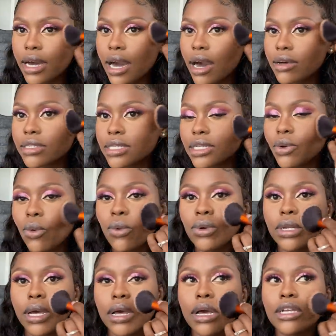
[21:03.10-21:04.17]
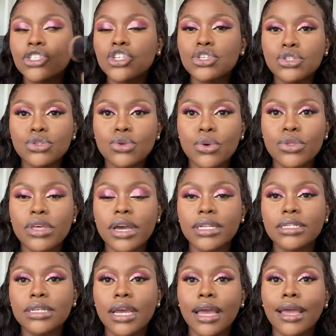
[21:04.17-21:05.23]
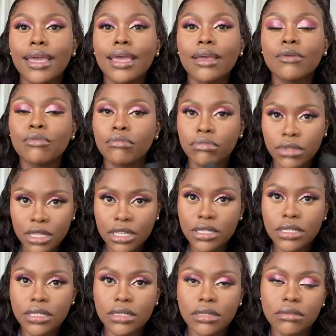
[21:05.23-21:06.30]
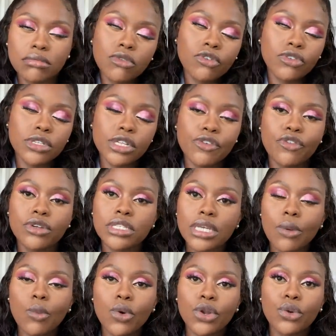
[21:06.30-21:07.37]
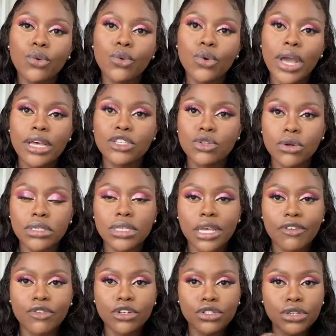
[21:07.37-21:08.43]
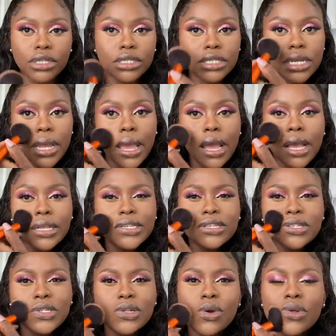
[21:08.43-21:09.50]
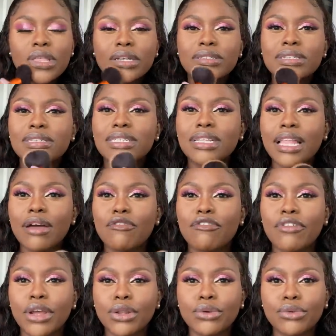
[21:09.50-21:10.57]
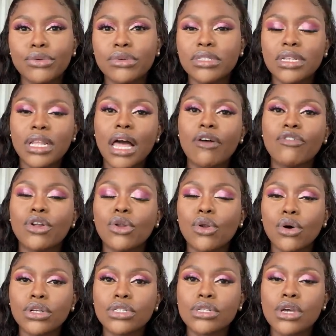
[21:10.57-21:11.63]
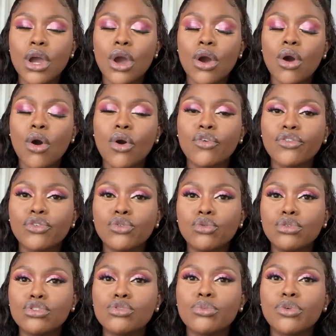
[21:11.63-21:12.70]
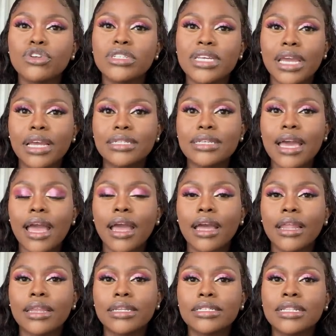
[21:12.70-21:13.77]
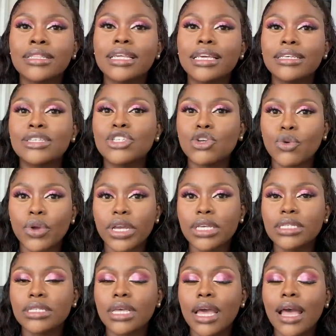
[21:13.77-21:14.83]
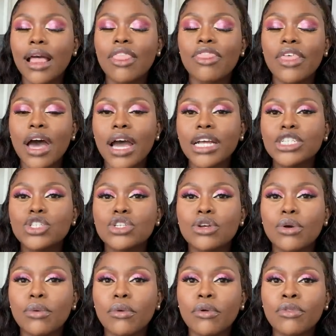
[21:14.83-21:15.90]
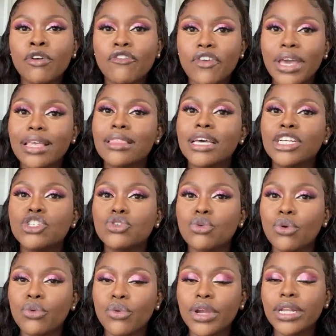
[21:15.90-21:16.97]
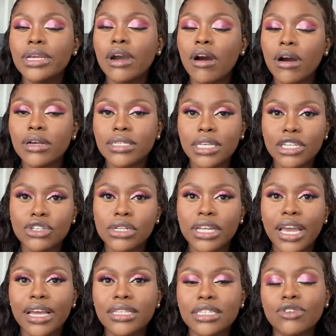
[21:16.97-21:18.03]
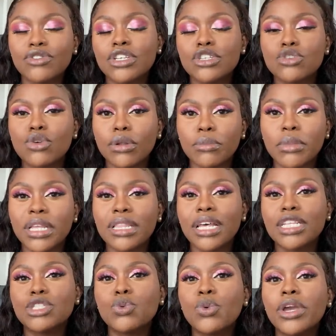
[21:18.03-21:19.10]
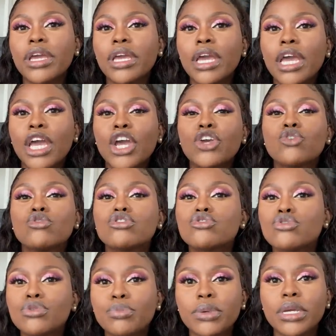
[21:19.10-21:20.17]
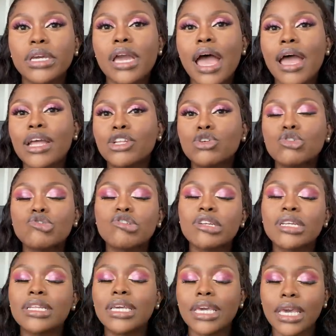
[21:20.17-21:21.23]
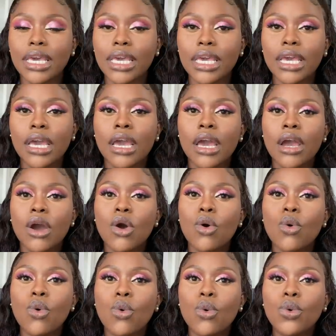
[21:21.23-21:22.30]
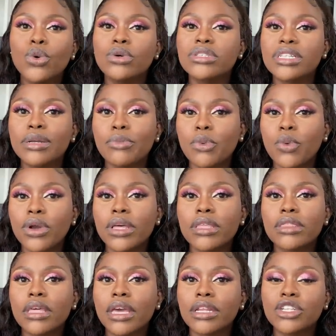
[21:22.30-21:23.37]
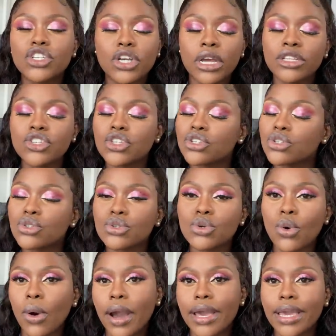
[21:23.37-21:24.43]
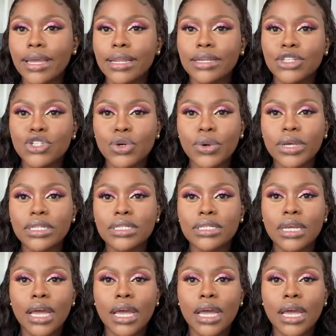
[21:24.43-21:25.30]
house in order just know that this is obviously for someone who has lost their virginity just know that you still have value you still have a lot of you to protect and there is grace that the fact that you already are sexually active does not mean that's where you should be and you shouldn't care who you sleep with and and just go ahead and do it